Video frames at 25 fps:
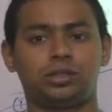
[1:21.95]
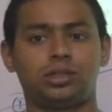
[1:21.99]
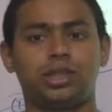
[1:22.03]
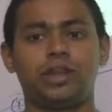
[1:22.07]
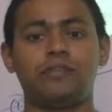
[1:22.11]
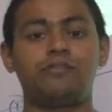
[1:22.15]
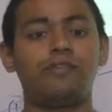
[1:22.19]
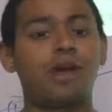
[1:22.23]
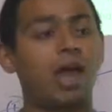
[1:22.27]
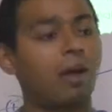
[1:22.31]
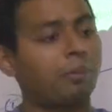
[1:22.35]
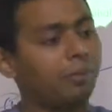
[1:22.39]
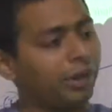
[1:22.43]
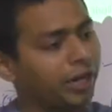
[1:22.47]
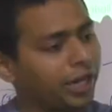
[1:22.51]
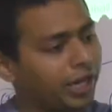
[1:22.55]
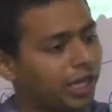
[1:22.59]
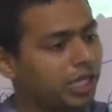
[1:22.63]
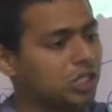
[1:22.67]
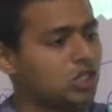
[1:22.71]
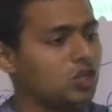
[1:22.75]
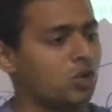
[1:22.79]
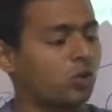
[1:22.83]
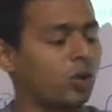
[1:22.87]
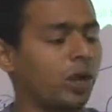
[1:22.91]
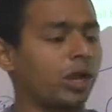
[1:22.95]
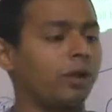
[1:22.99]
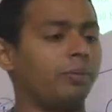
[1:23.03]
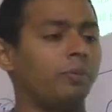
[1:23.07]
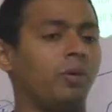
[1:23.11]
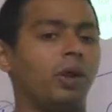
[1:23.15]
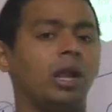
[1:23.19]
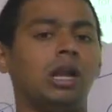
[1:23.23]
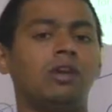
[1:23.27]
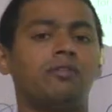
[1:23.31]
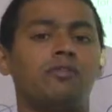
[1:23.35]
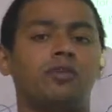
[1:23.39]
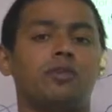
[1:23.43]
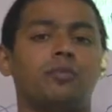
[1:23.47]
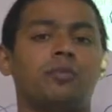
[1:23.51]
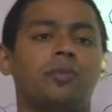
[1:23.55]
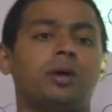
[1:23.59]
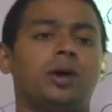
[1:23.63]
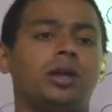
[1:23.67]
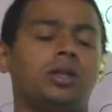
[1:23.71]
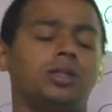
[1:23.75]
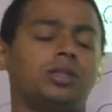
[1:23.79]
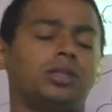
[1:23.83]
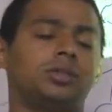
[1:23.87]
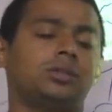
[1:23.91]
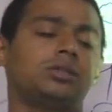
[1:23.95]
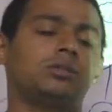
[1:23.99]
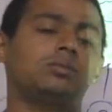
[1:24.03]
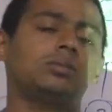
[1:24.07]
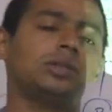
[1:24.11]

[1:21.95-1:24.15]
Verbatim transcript: their family also get bulletproof cars